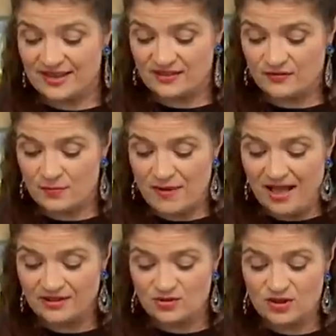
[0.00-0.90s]
hits of the
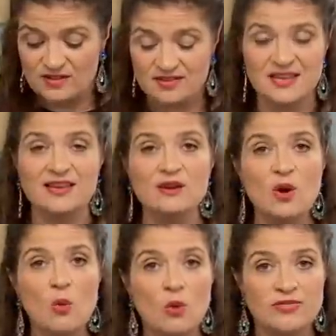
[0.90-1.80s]
mallet. You can see
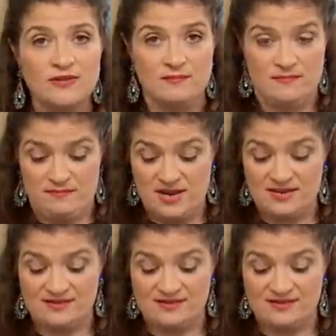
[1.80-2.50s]
what the minute